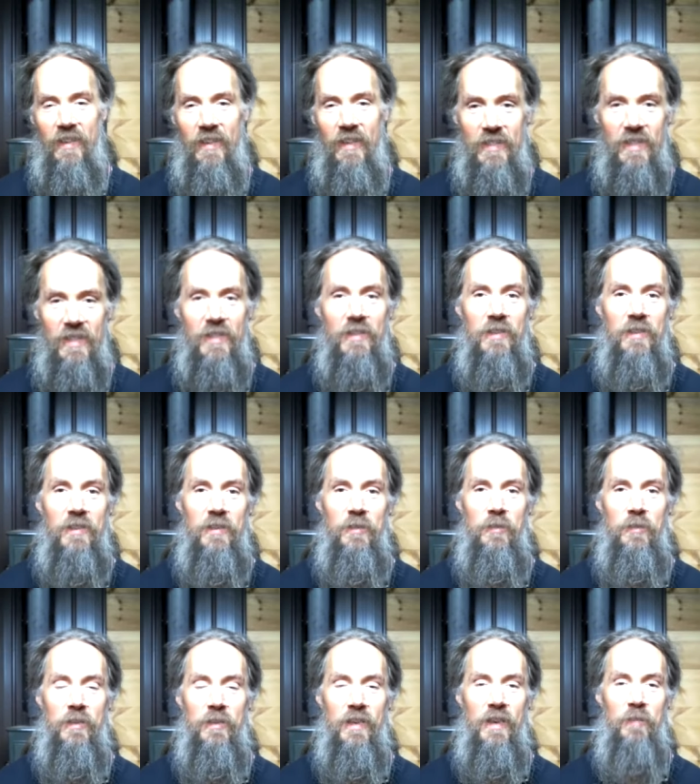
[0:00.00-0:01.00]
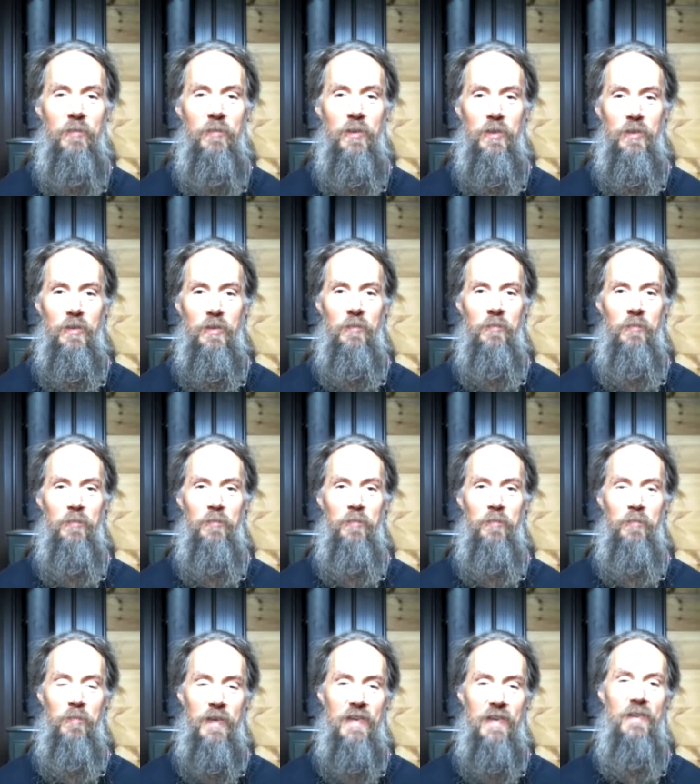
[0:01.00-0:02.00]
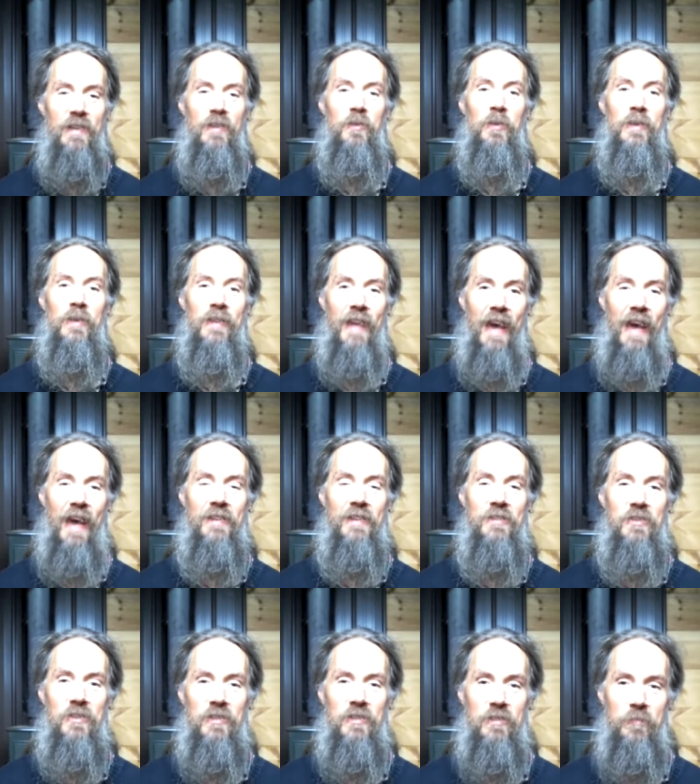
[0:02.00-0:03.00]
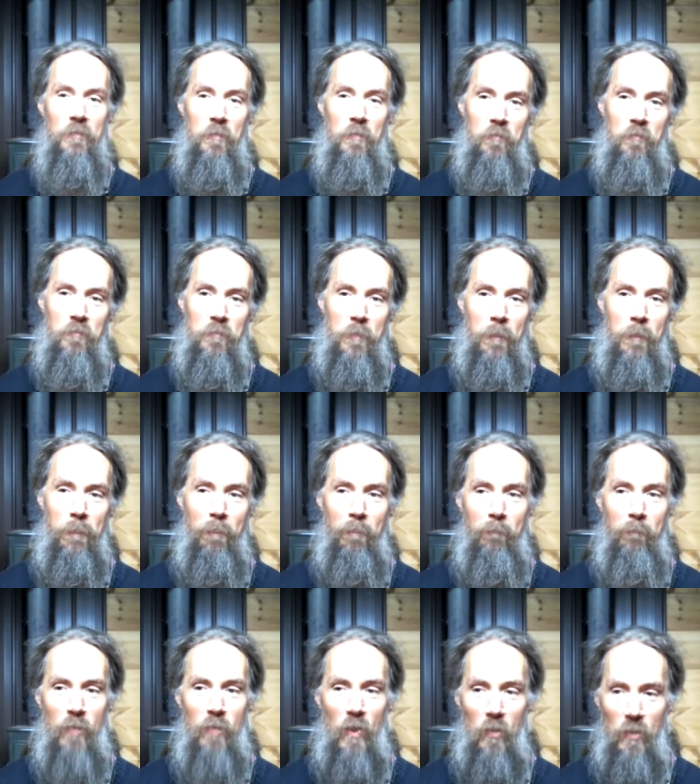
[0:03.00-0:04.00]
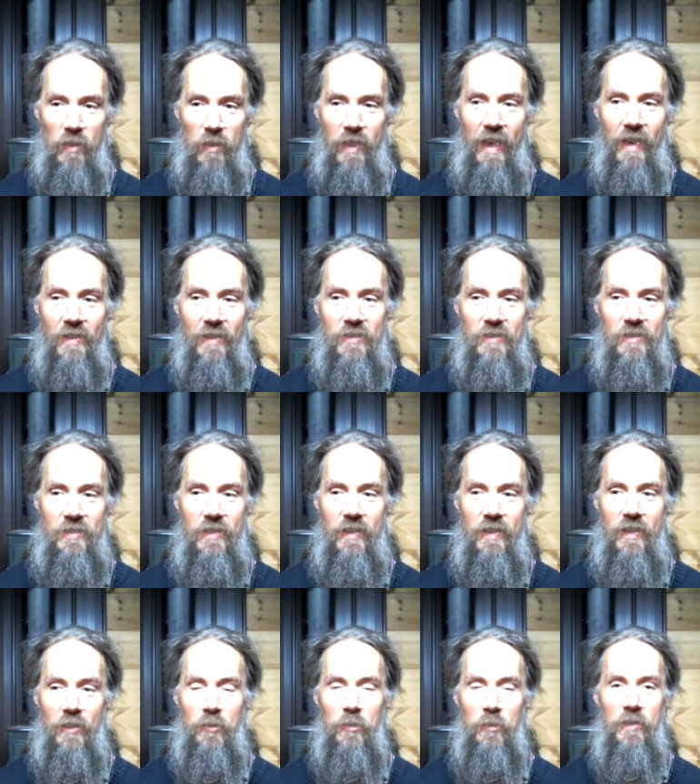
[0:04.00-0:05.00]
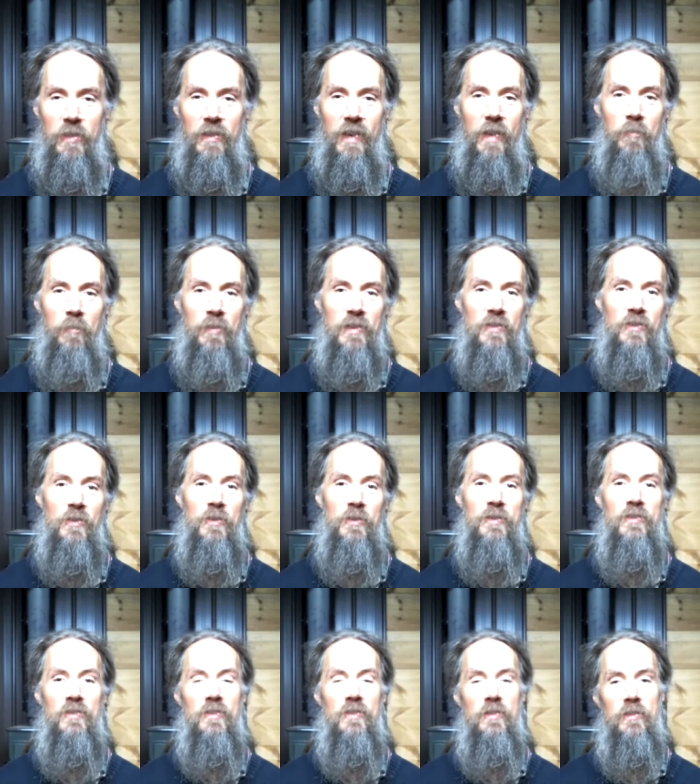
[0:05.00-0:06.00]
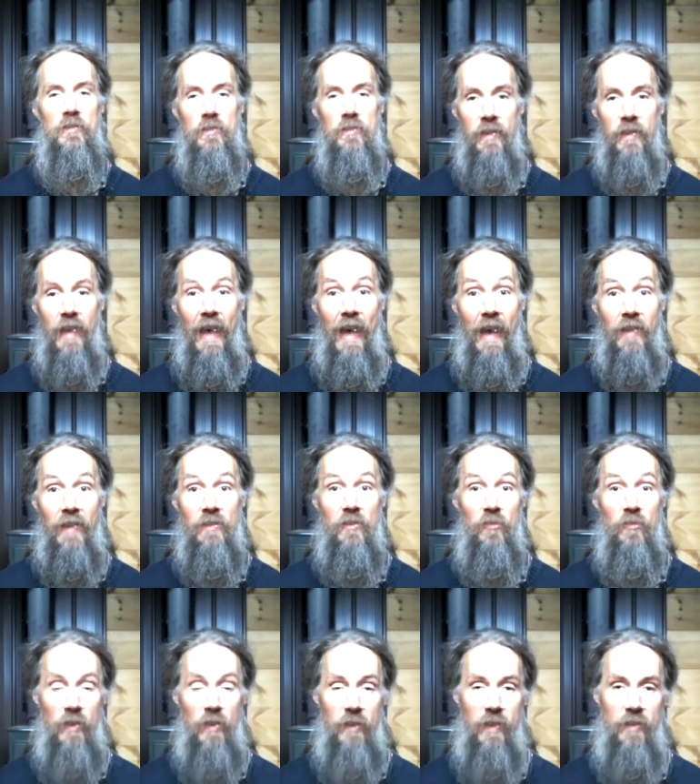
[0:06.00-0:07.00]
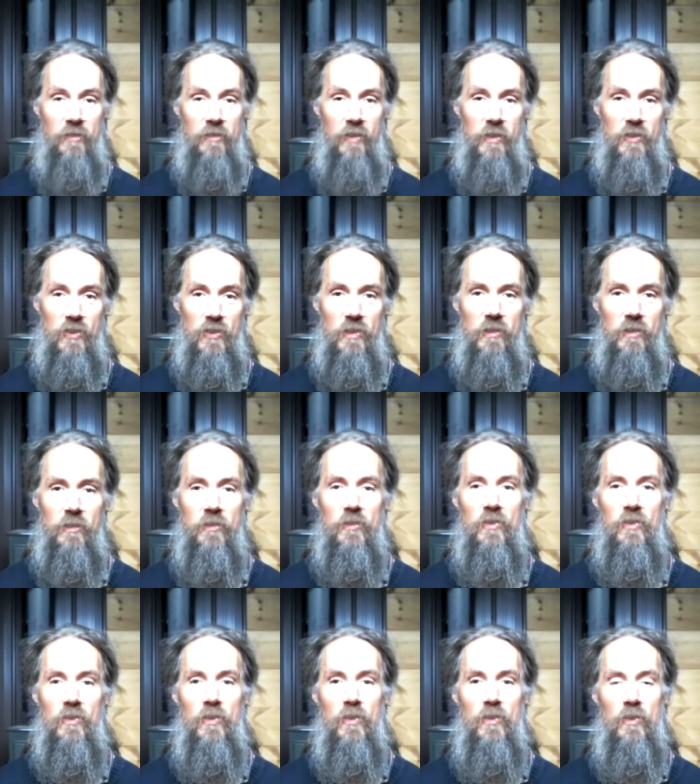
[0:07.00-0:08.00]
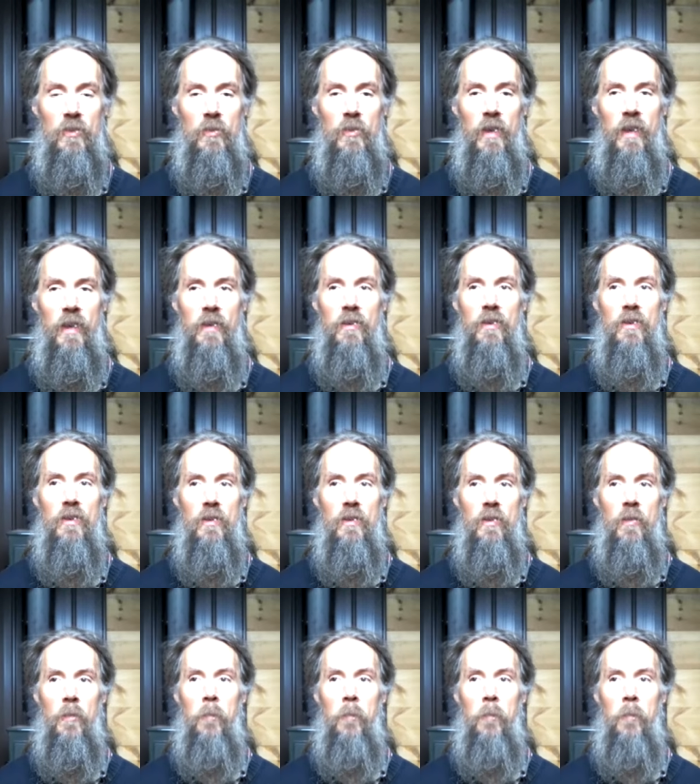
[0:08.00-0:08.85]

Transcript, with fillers: it's in the name of the meeting. Relax, relax into health, wealth, and happiness. So it's active relaxation, so you can